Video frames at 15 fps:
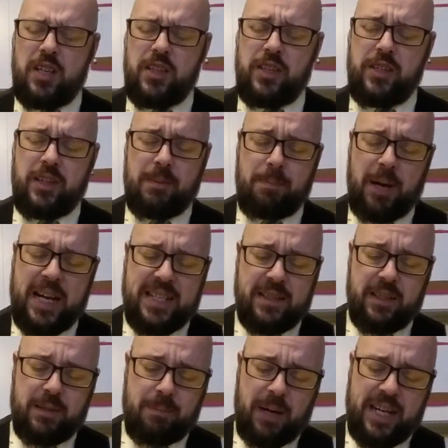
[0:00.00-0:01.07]
The
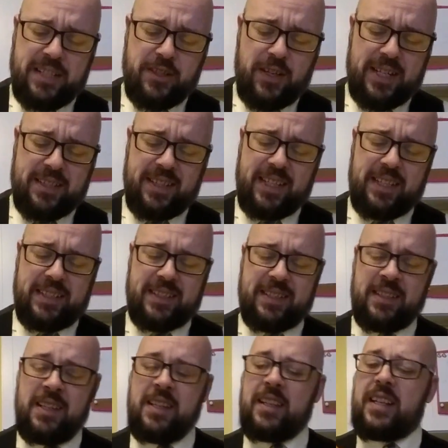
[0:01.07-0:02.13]
bites are actually
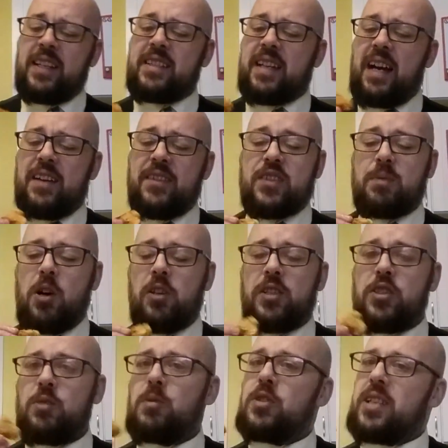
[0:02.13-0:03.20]
it's kind of small.
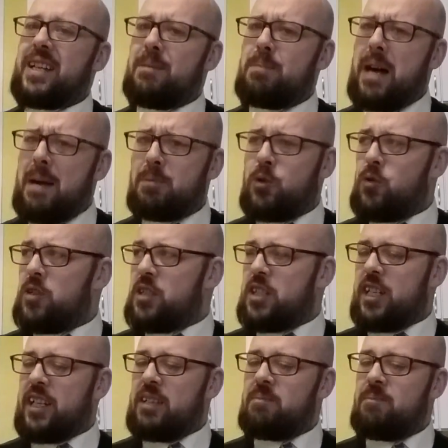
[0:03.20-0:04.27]
It's almost like a popcorn
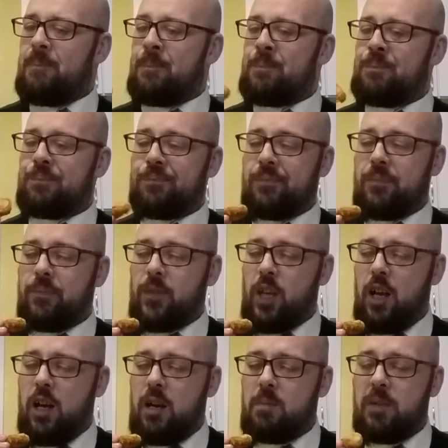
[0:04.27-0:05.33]
chicken,
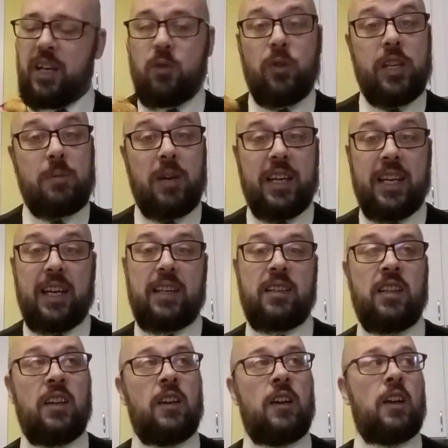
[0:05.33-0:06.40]
like what you might get
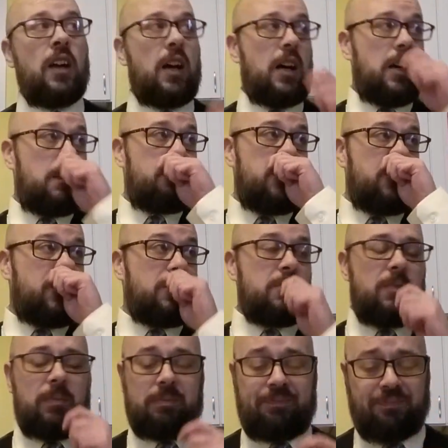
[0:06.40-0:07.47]

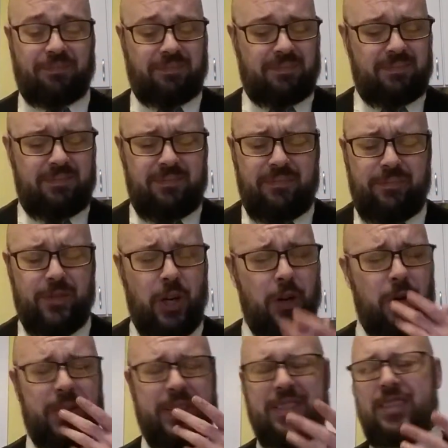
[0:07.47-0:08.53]
from.
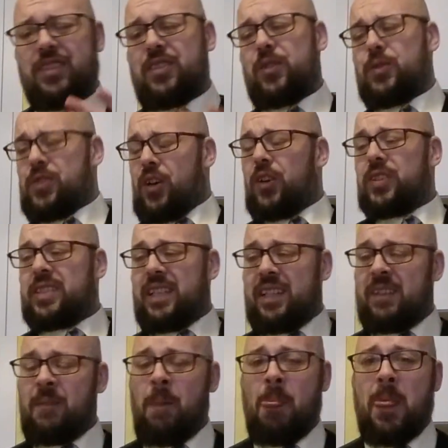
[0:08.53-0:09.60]
Oh, it's just so salty.
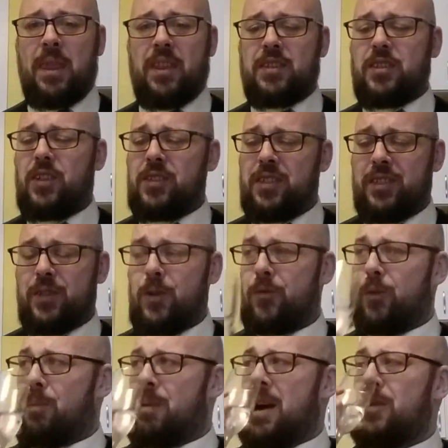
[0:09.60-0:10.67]
The salt just
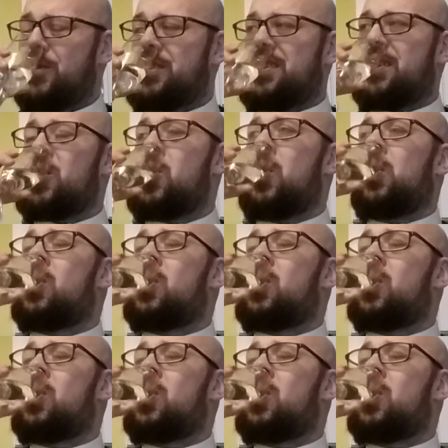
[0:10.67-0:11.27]
overpowers it.